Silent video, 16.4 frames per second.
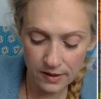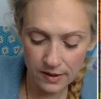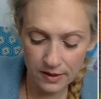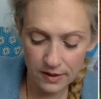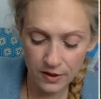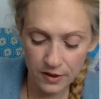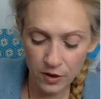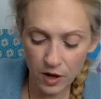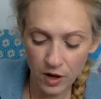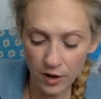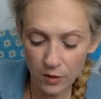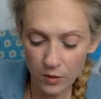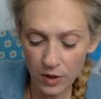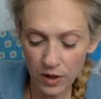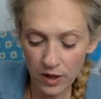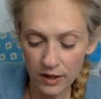your
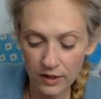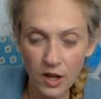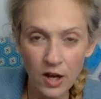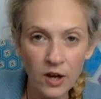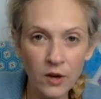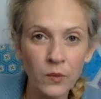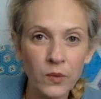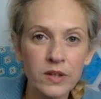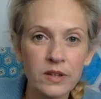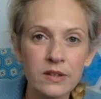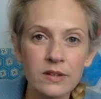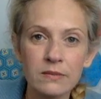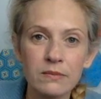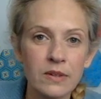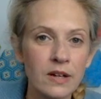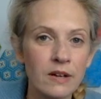artwork along with
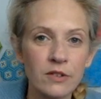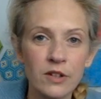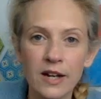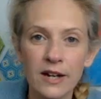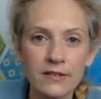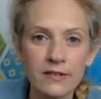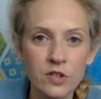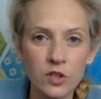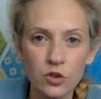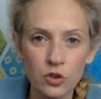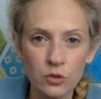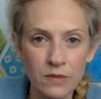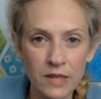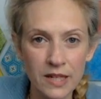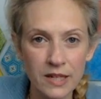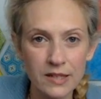whatever kind of social
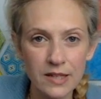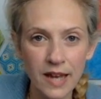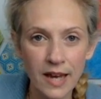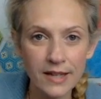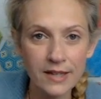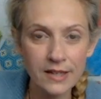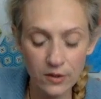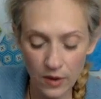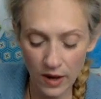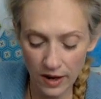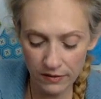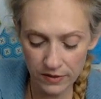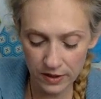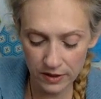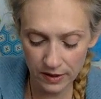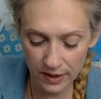media tags that you have
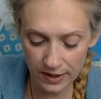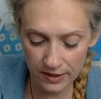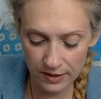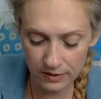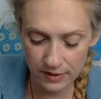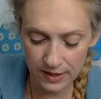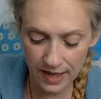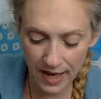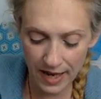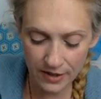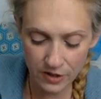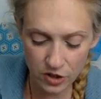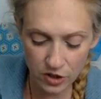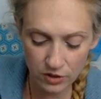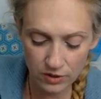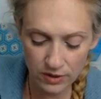that you'd like to attach
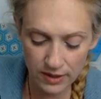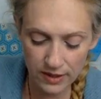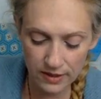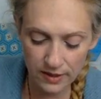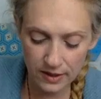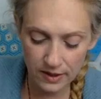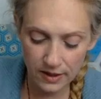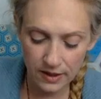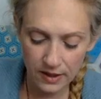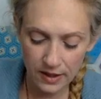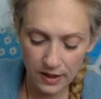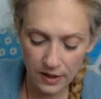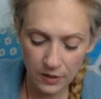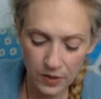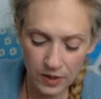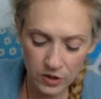to it,
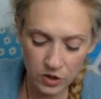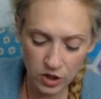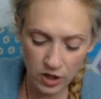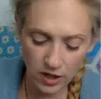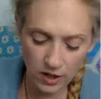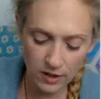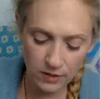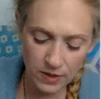and we can share it.